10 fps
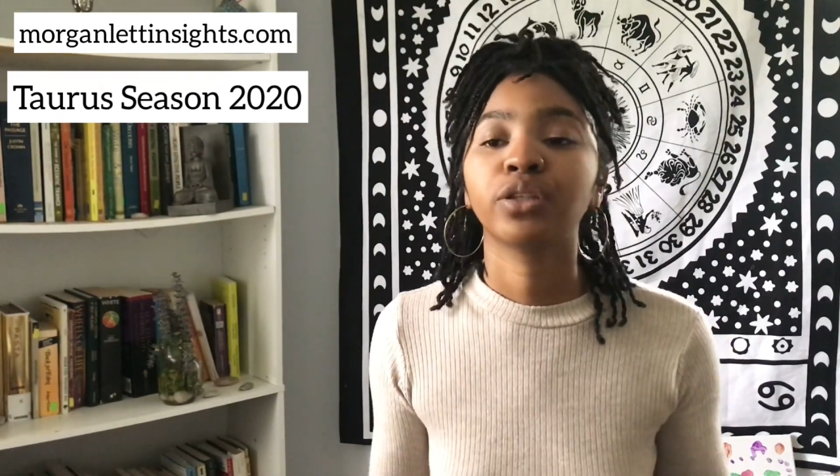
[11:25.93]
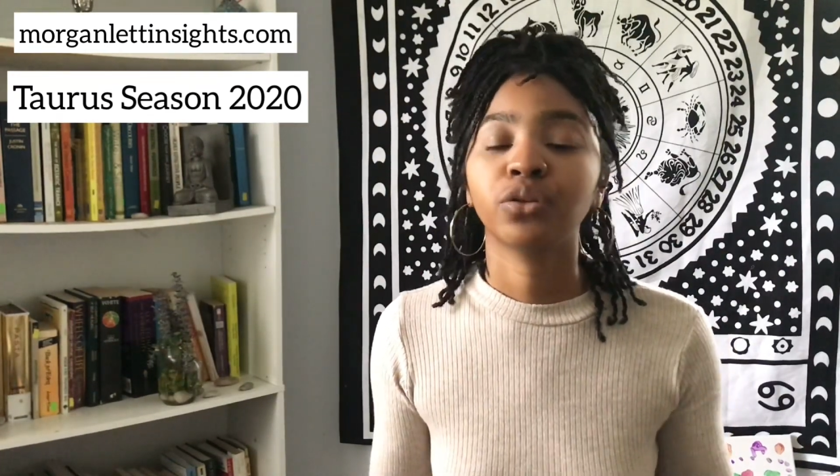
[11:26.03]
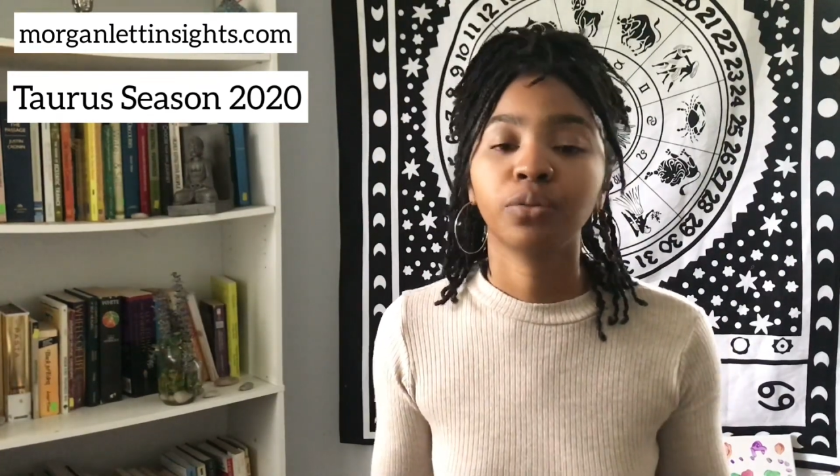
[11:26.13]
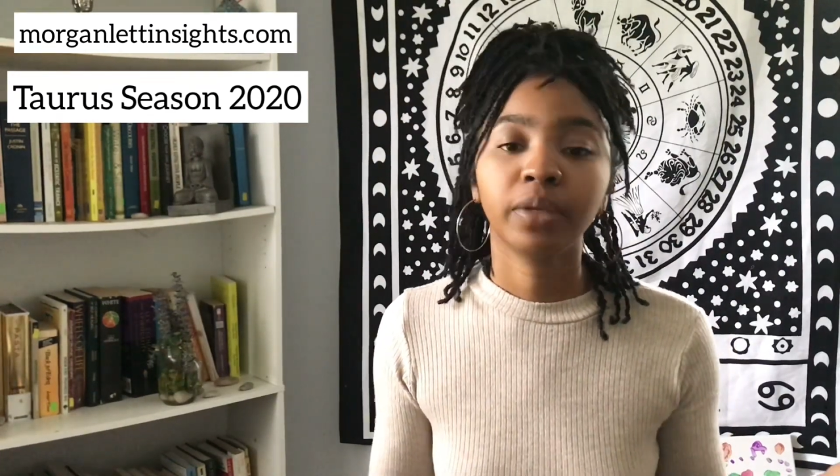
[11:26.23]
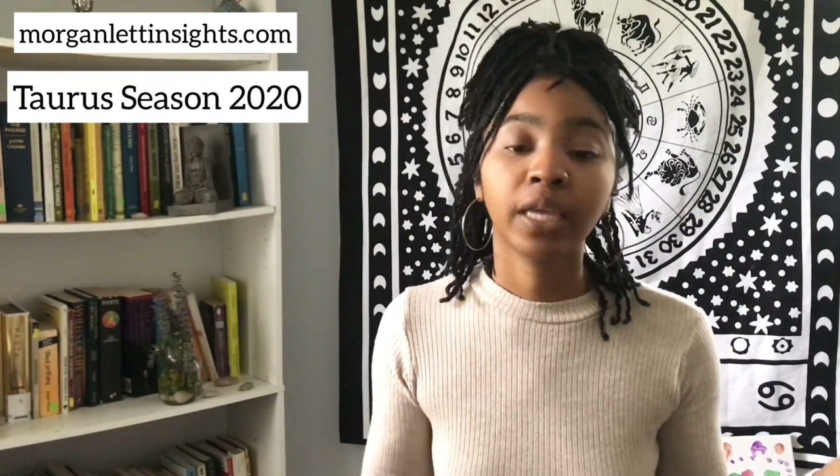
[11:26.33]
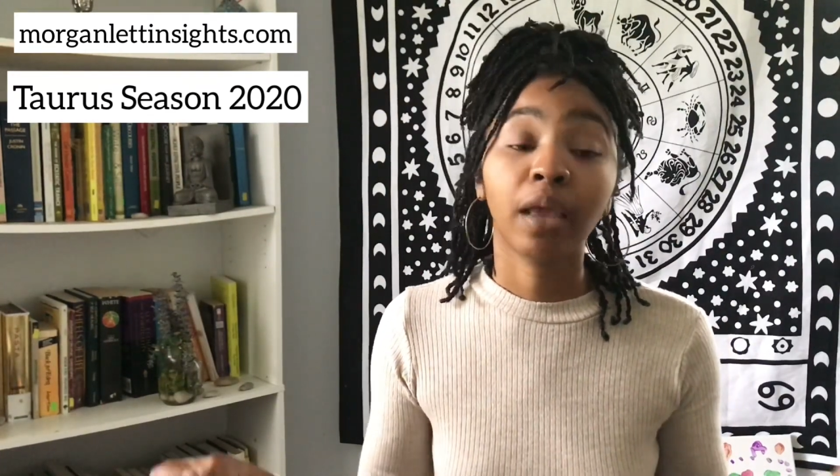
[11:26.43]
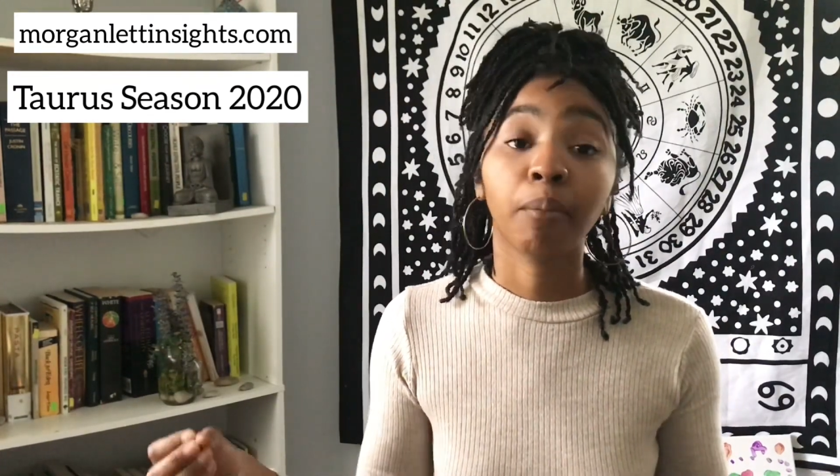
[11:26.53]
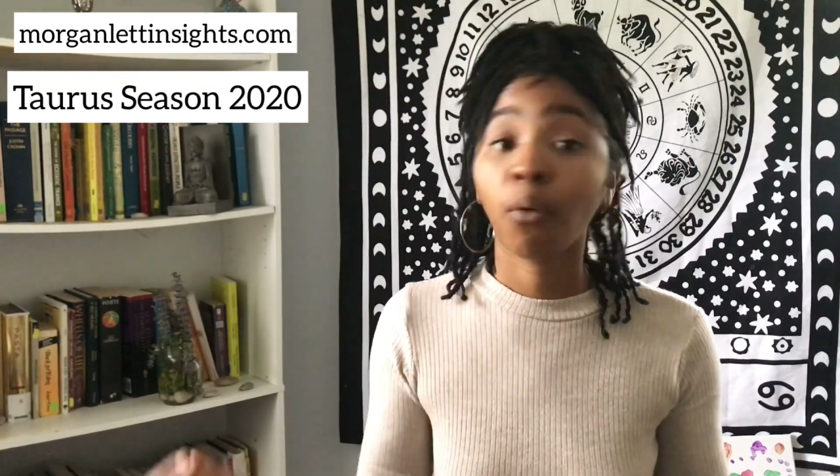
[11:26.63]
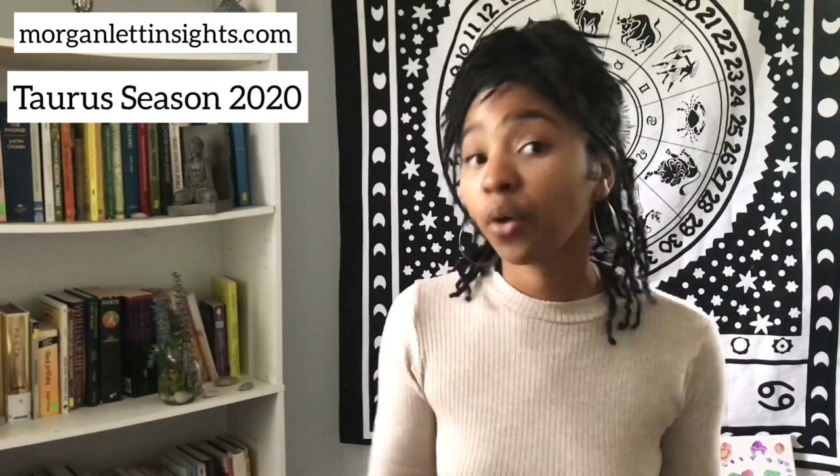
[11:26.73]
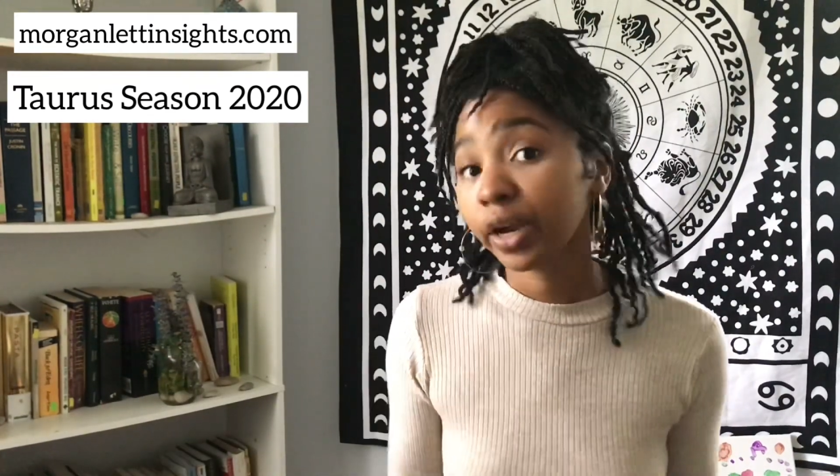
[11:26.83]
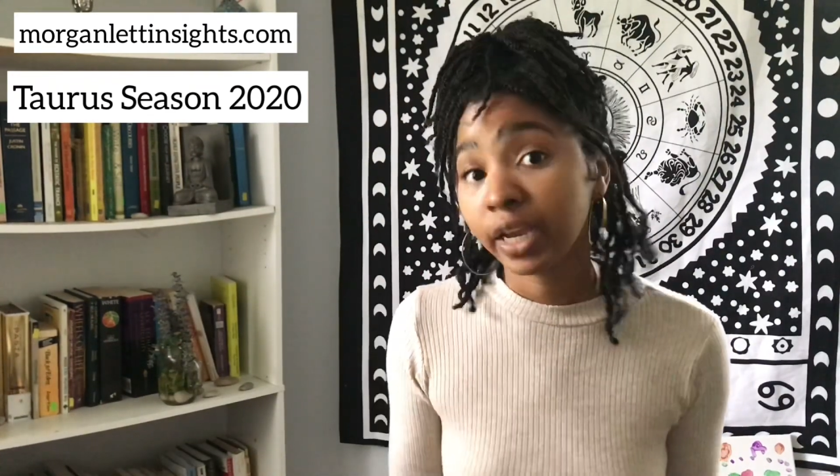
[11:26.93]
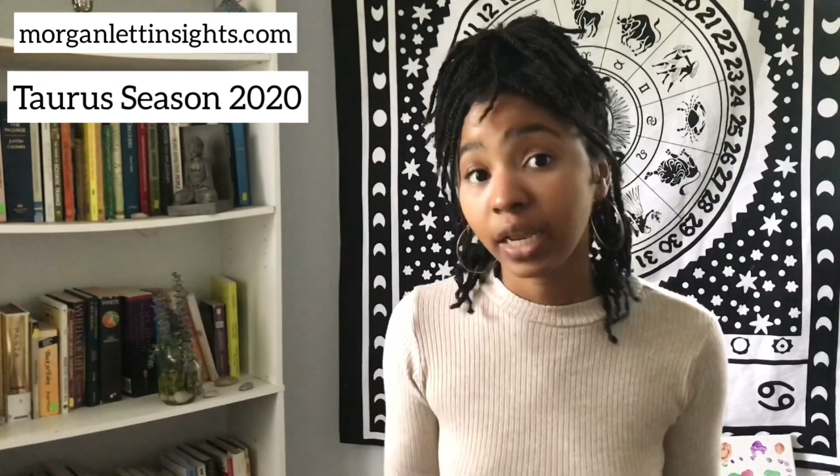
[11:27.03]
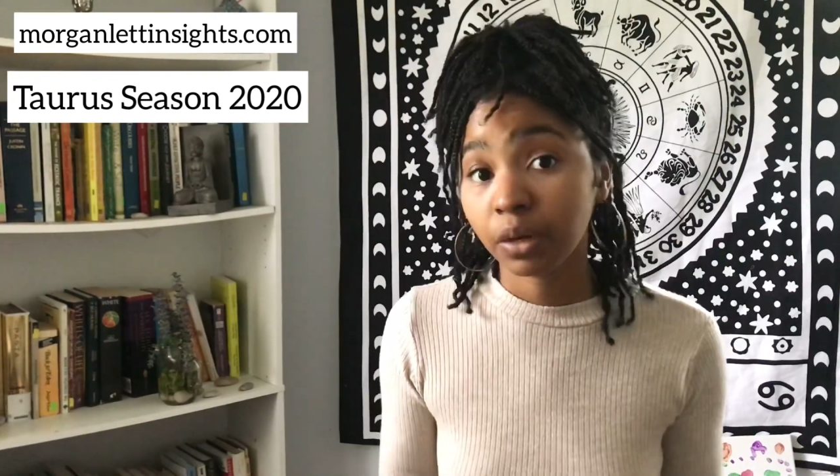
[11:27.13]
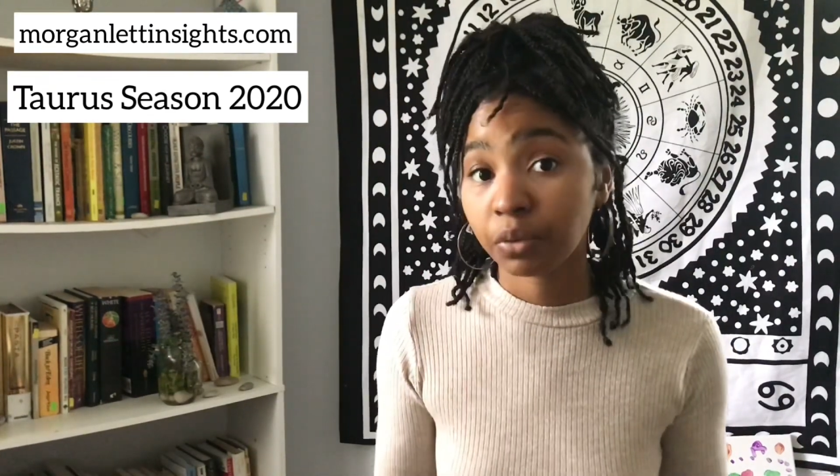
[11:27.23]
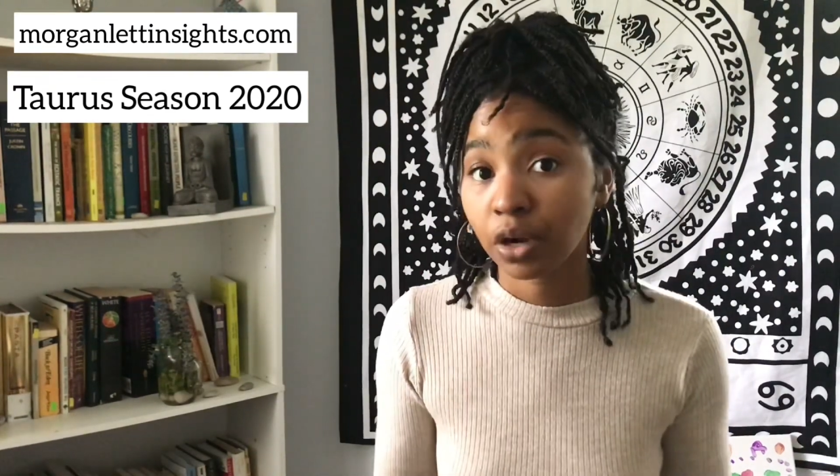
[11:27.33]
to be important
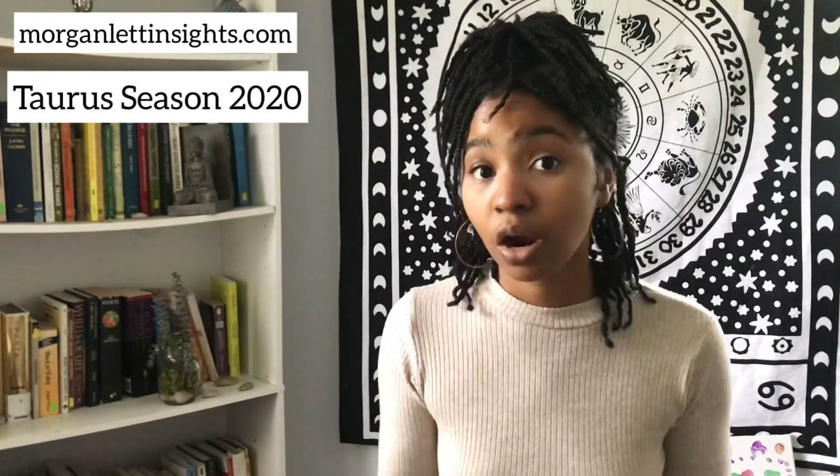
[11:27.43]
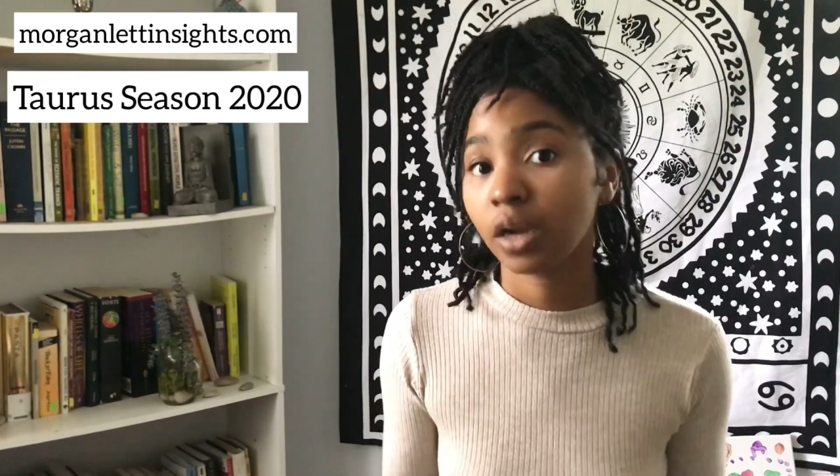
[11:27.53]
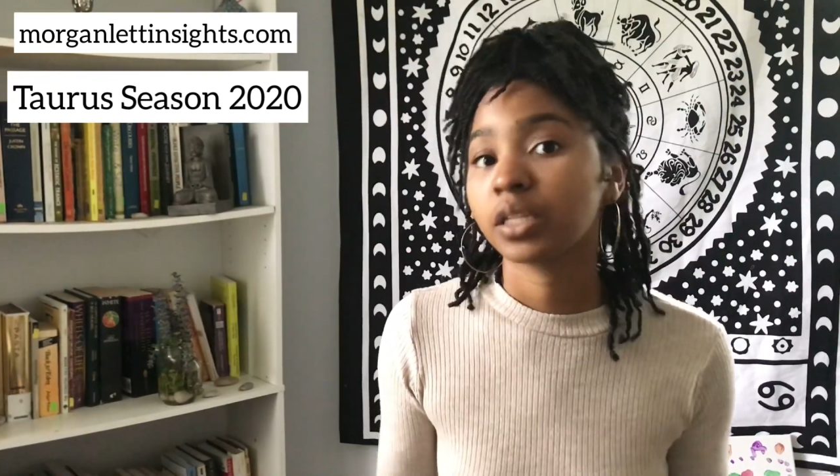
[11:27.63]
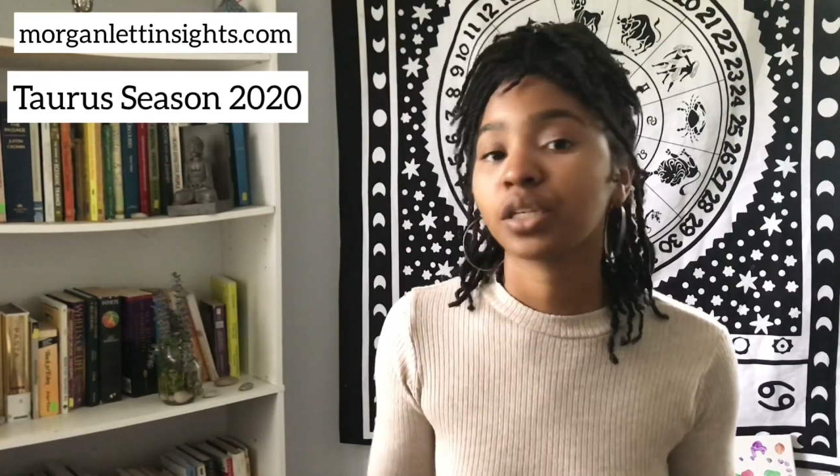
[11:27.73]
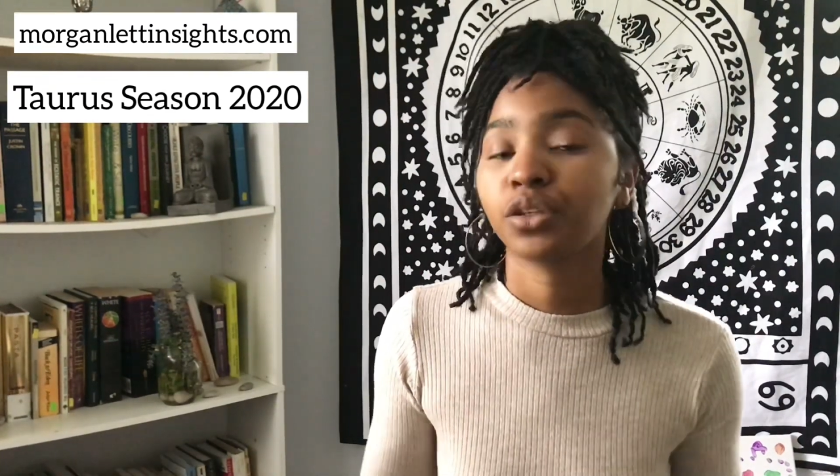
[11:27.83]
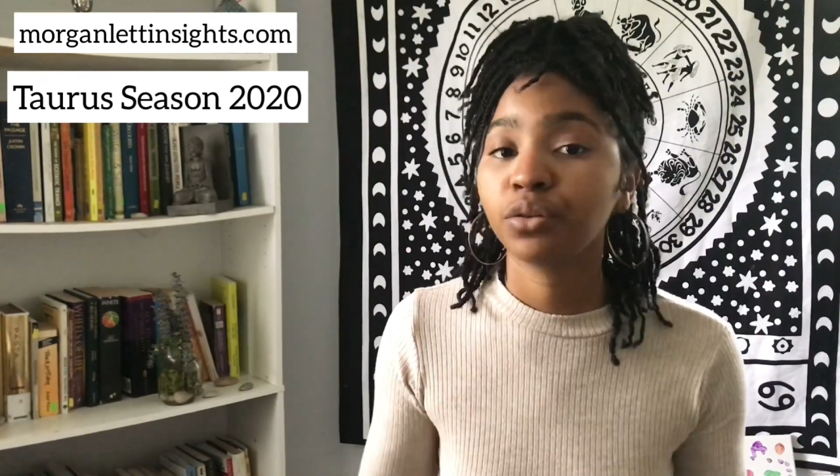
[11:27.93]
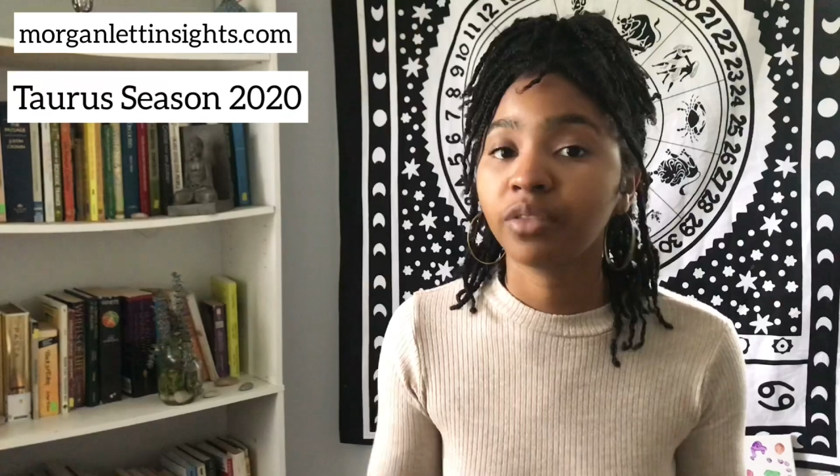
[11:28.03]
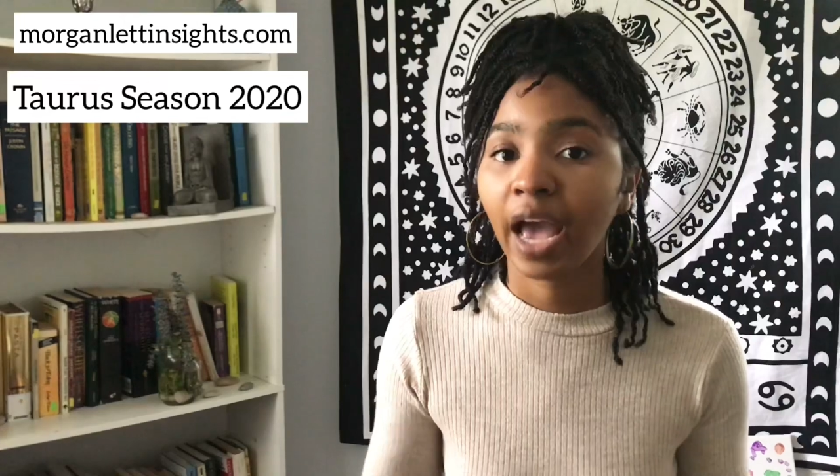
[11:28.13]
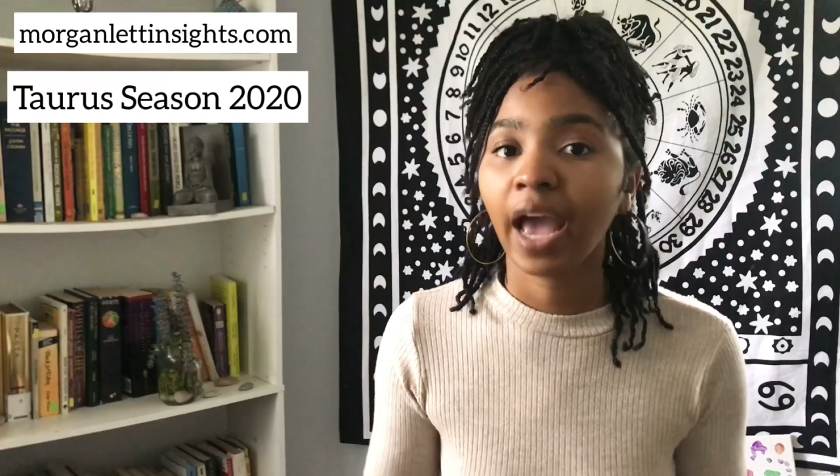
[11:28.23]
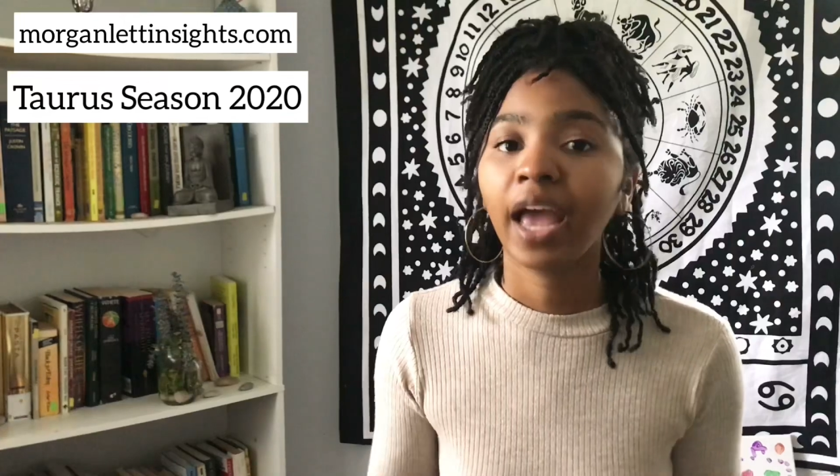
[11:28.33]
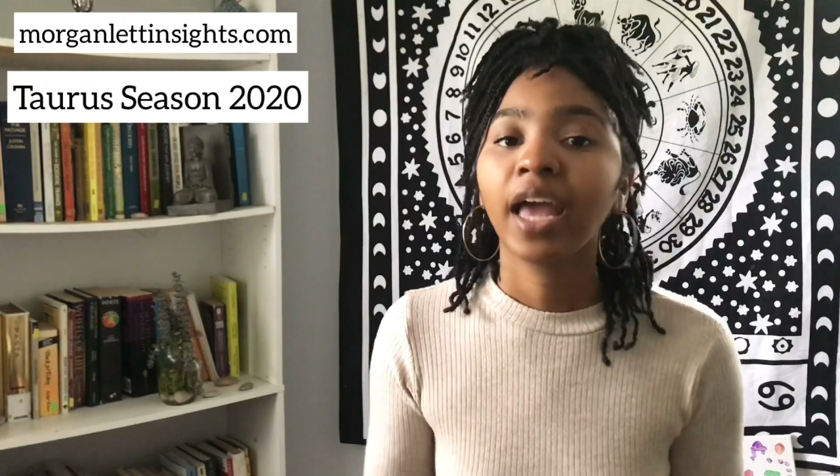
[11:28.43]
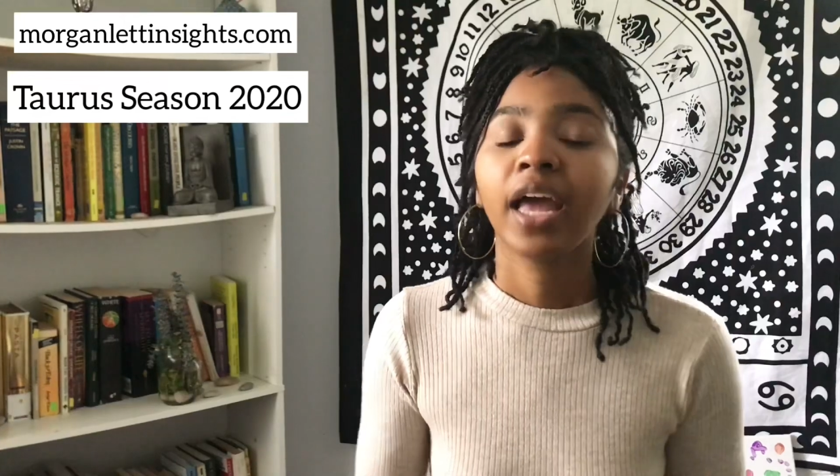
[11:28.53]
in regards to that.